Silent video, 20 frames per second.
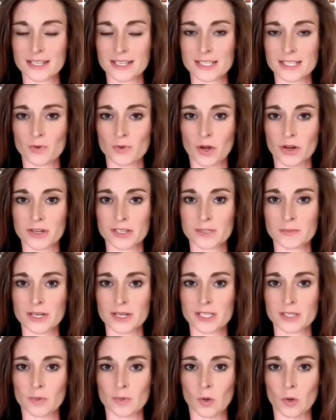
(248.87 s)
that Iran has
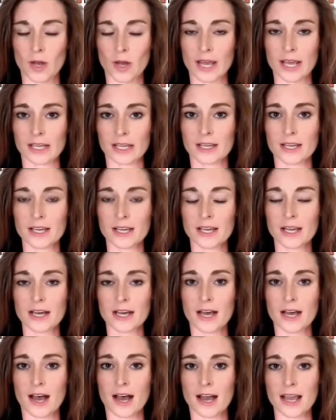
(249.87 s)
been deploying
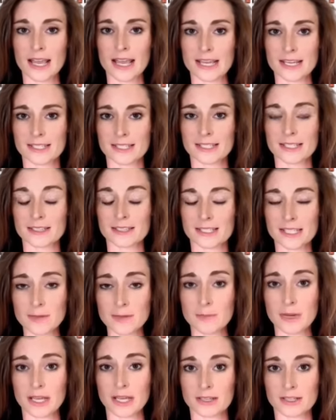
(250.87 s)
is
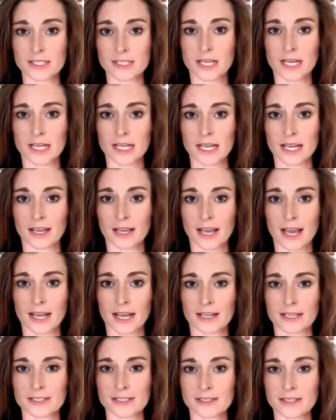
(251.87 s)
deeply concerning.
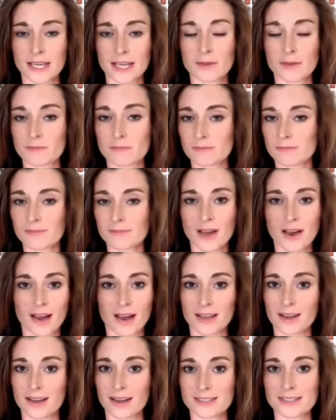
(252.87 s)
And I think
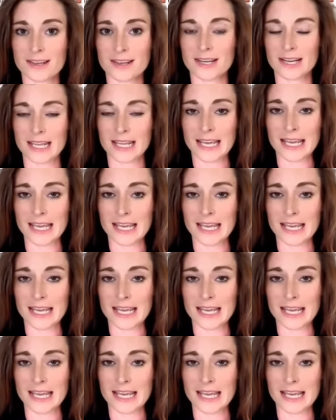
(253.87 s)
I certainly